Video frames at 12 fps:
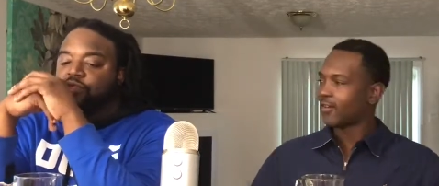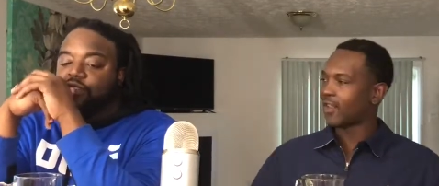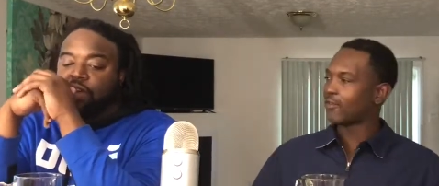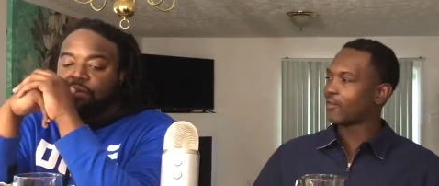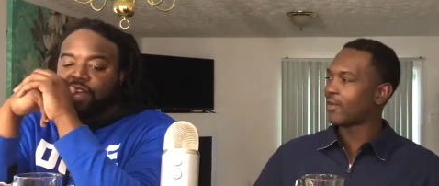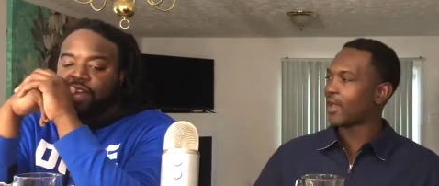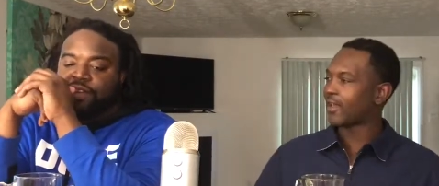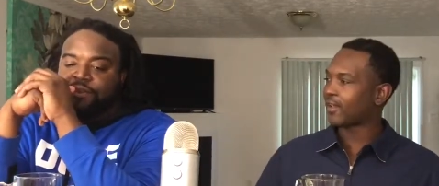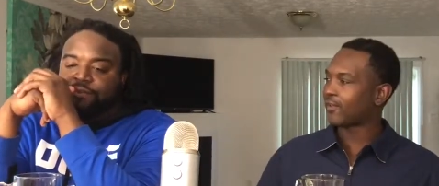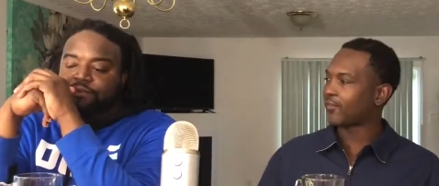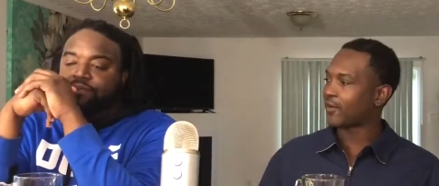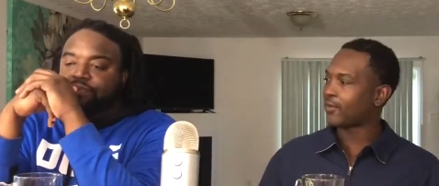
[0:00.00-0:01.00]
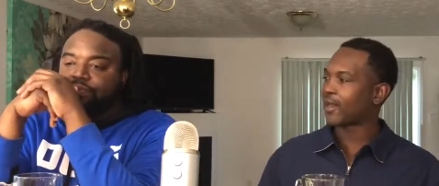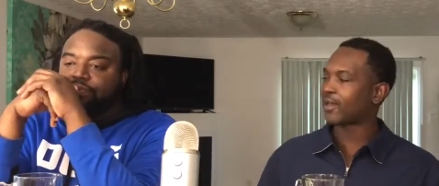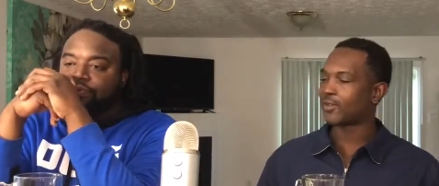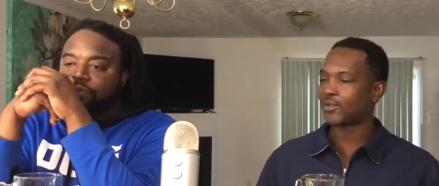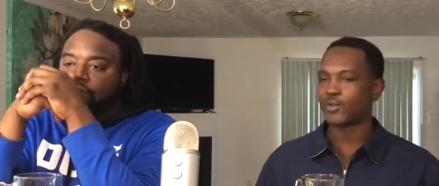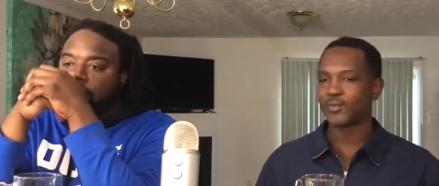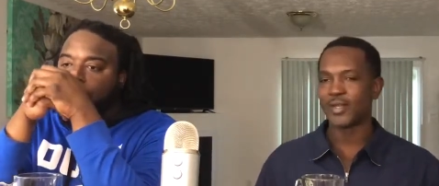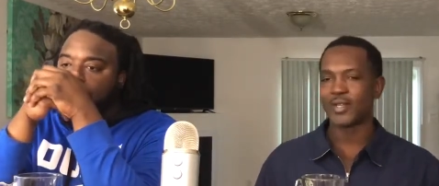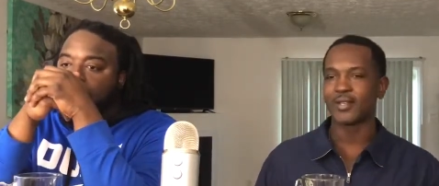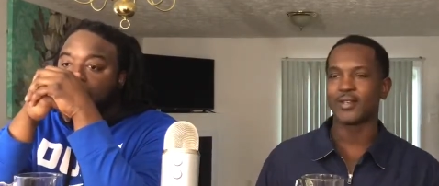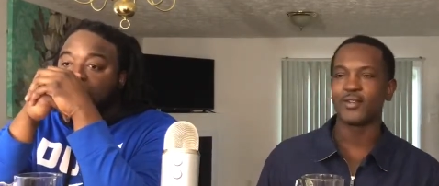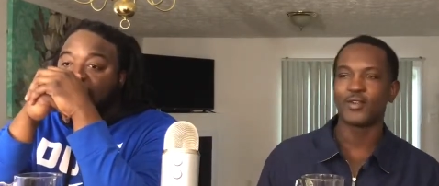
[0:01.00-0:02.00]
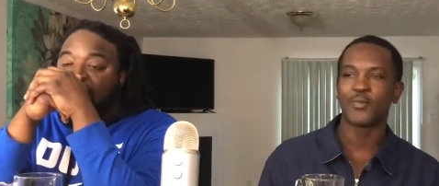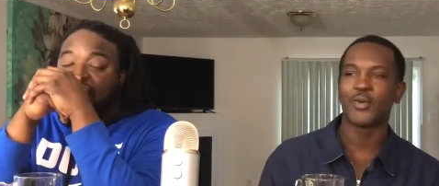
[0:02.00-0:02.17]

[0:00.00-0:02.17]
Speaker 1: Fell back. back. yeah, fell back a little bit, and you know.